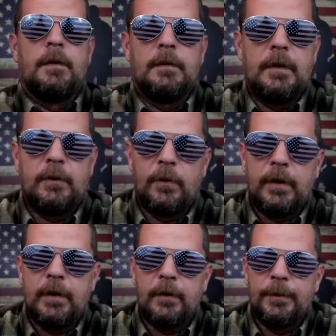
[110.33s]

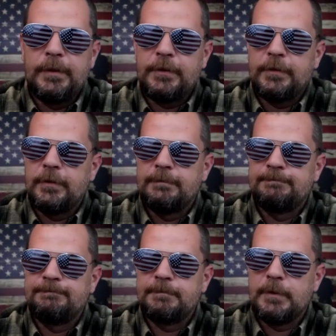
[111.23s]
Daytona Helmets
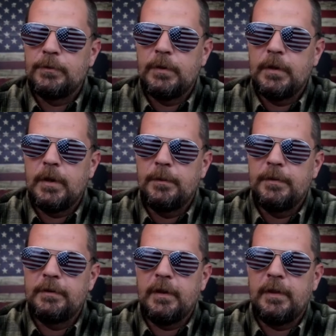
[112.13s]
is one of the
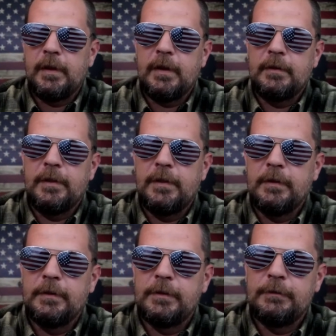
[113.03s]
companies that they got the
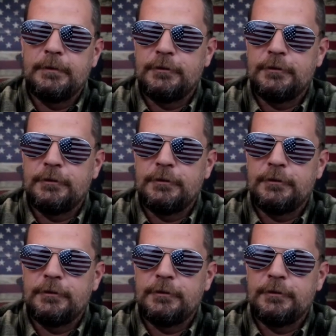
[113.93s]
thinnest,